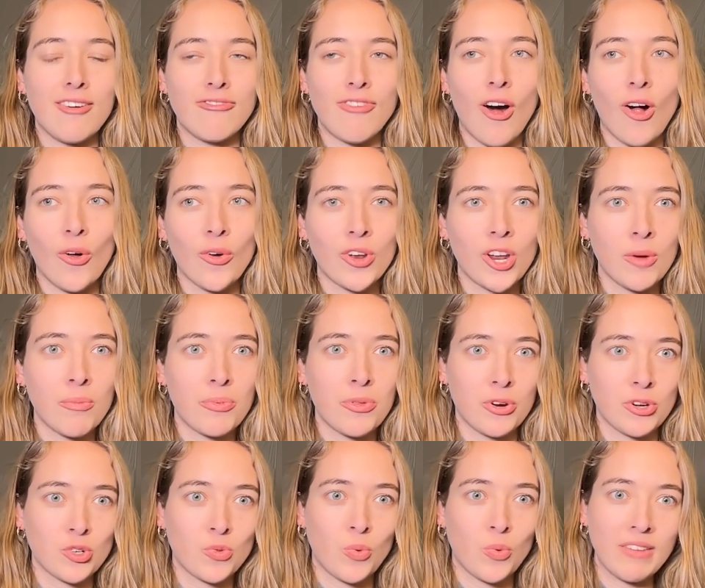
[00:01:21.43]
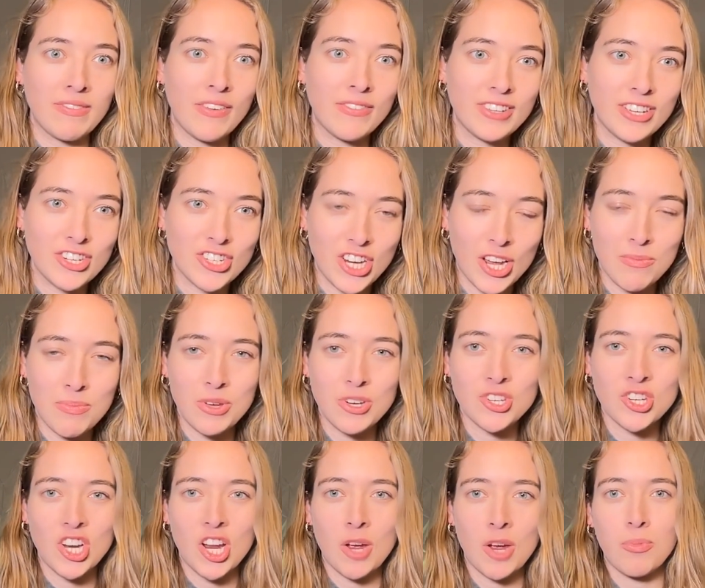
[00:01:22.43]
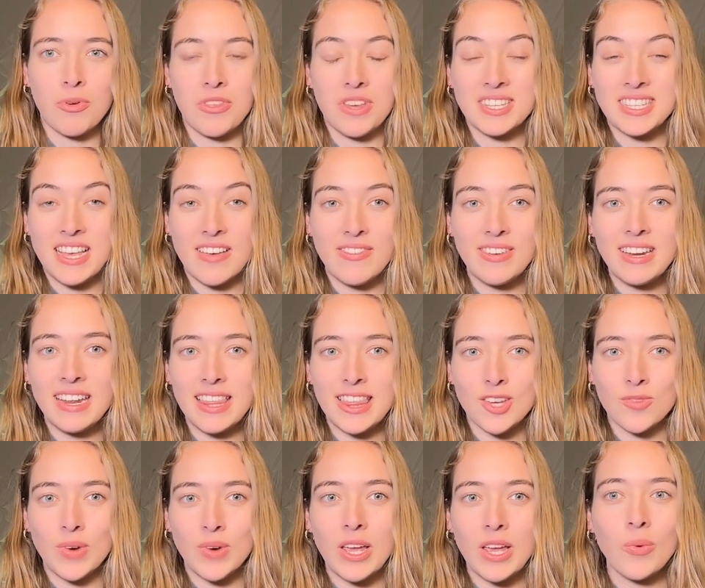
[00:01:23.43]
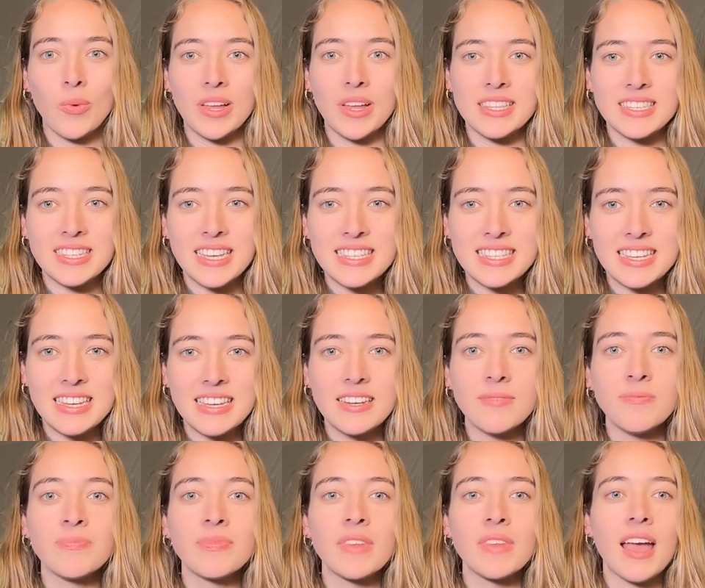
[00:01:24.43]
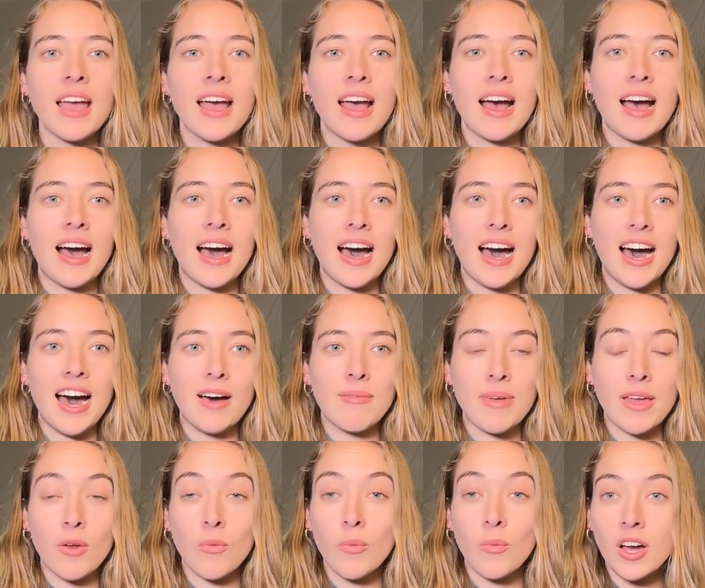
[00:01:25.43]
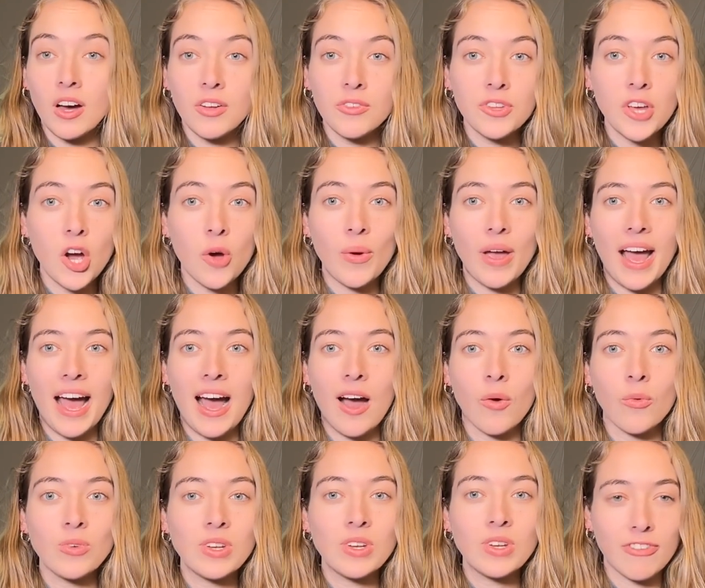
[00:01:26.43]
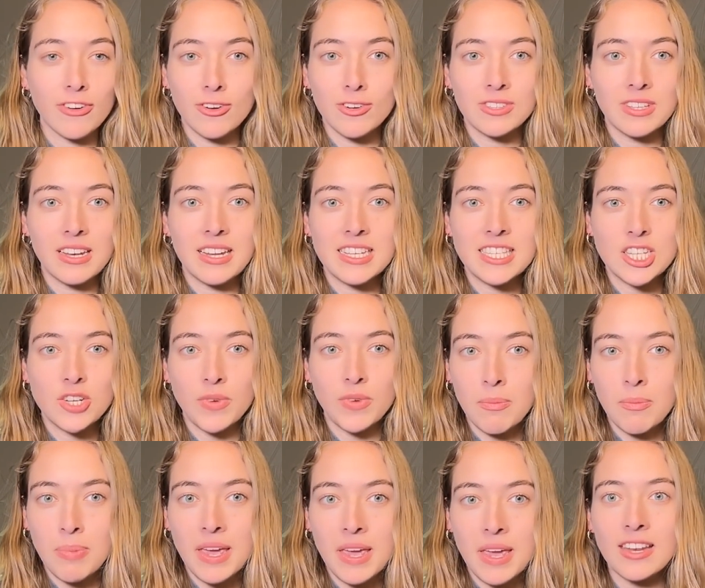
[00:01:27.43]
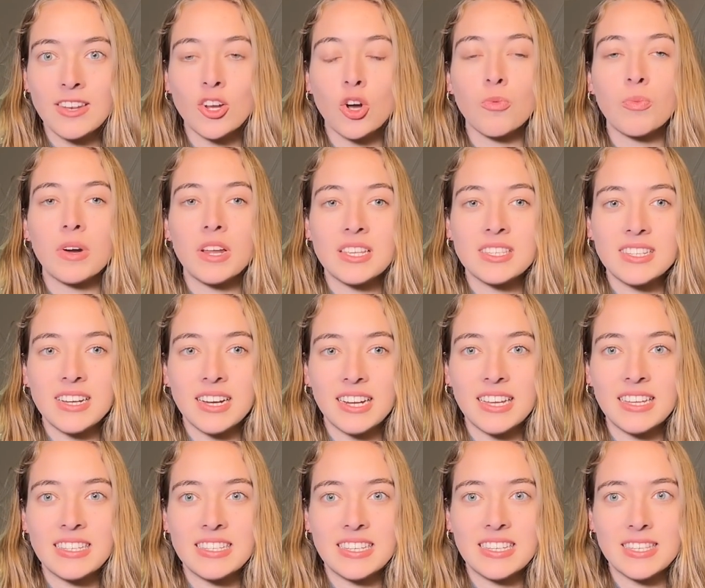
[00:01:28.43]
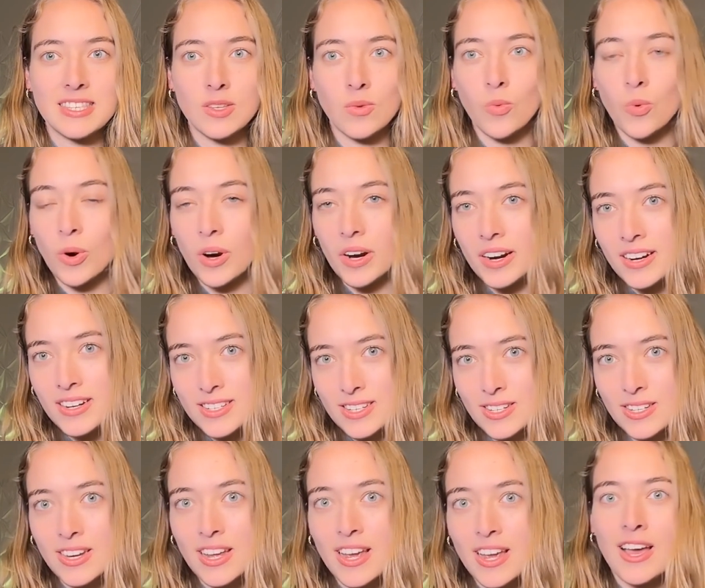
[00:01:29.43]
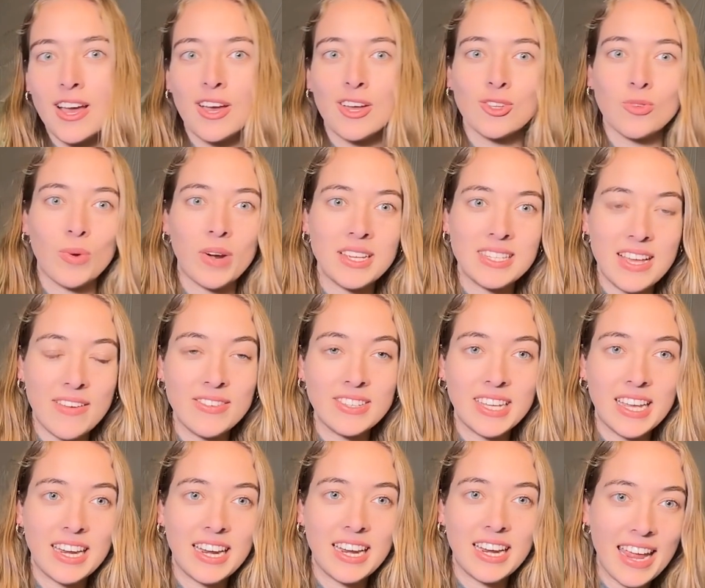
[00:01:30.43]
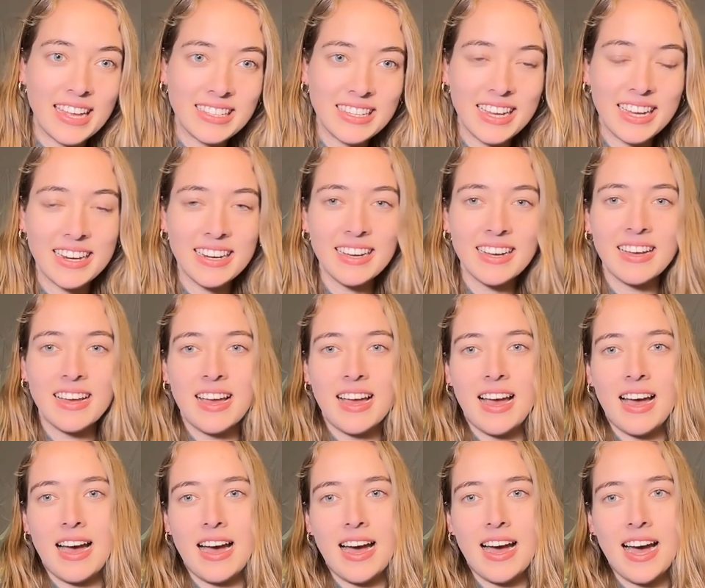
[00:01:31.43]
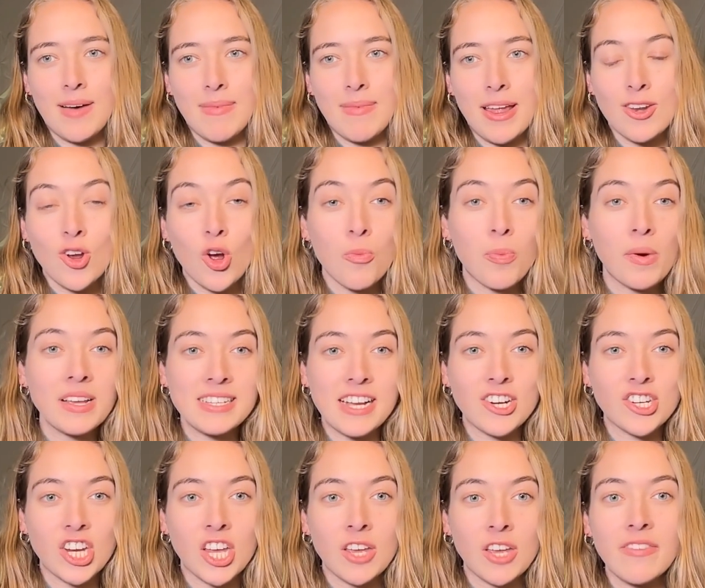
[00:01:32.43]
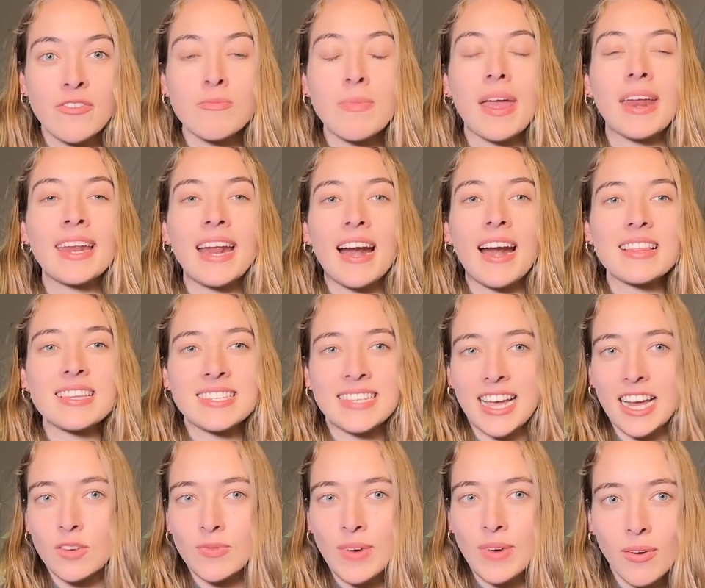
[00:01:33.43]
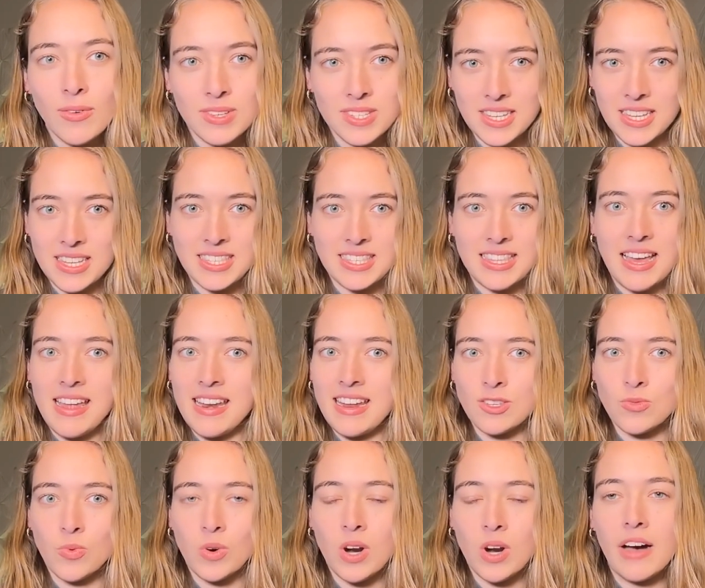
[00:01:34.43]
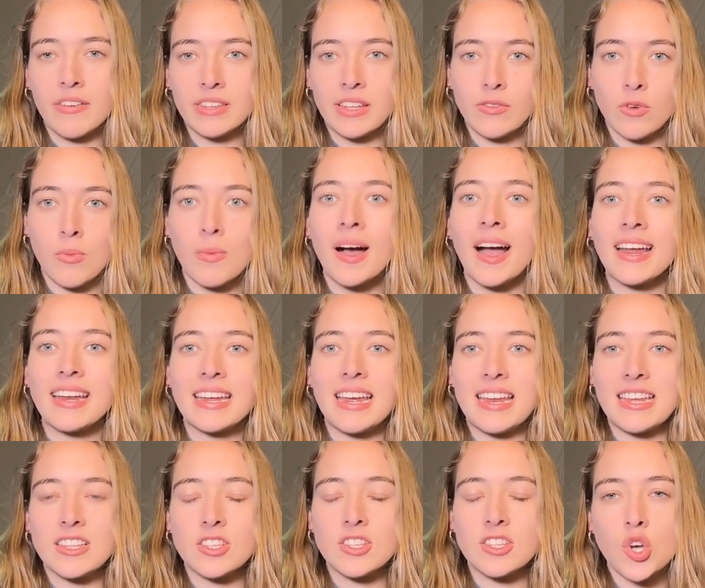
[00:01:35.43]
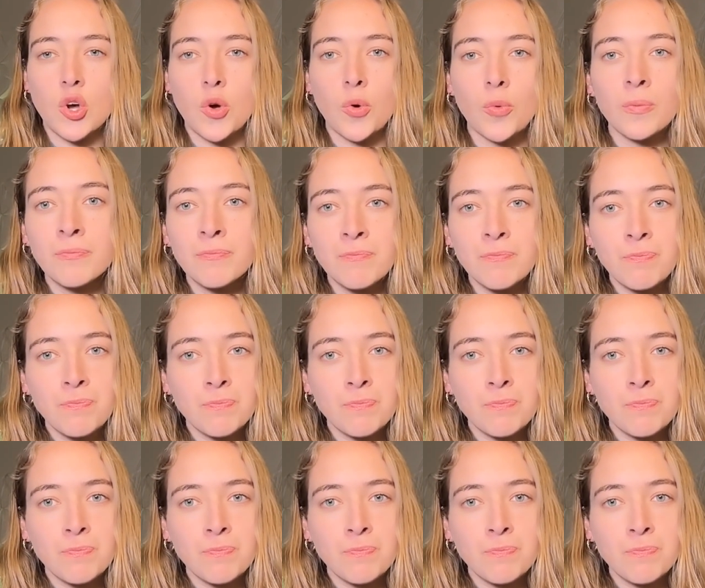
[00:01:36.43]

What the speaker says: followed up their 2015 championship with a 73-win season. And we all know how difficult it is to repeat. Nobody's done it since the Warriors in 2017 and 18. And nobody's actually even made it out of the second round since then, as we're often reminded. And so